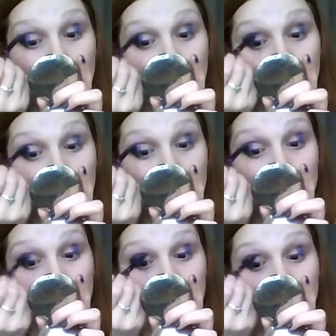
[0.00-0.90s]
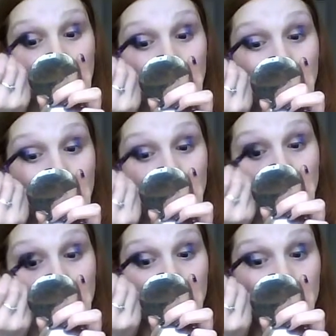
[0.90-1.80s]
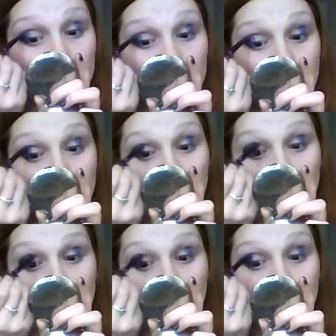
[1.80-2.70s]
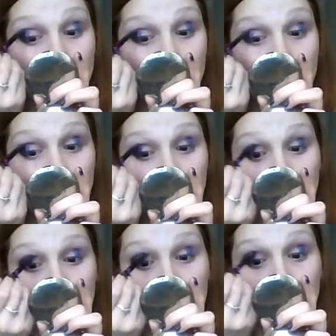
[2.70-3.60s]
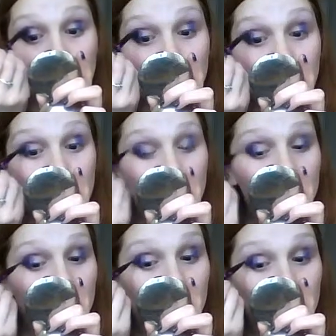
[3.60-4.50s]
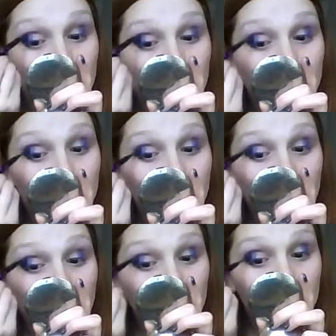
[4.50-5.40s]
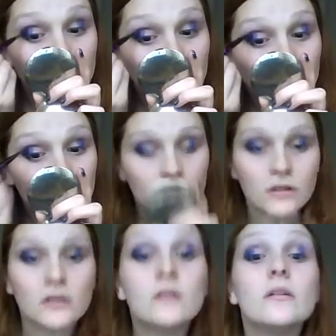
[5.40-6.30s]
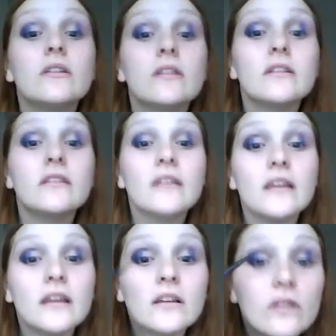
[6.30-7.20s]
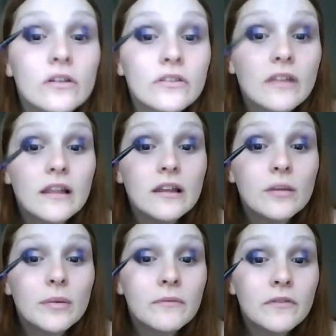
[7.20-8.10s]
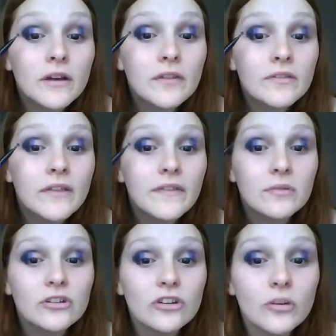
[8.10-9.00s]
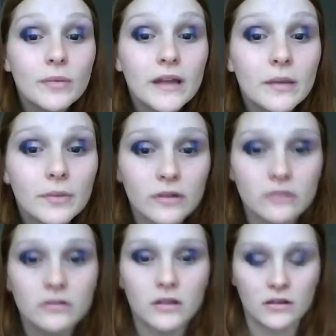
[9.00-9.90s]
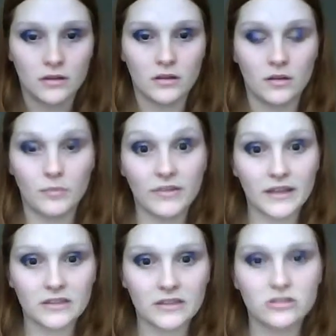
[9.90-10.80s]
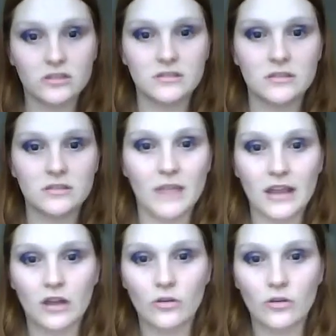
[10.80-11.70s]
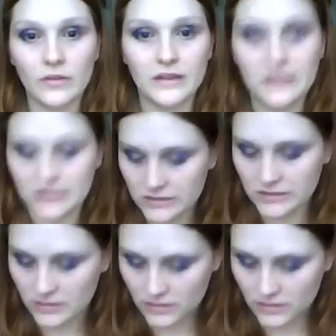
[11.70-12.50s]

Just go into my crease with it a little bit. Not too much. As you can see, it goes a little bit further than the original purple, but that's just to make a crease,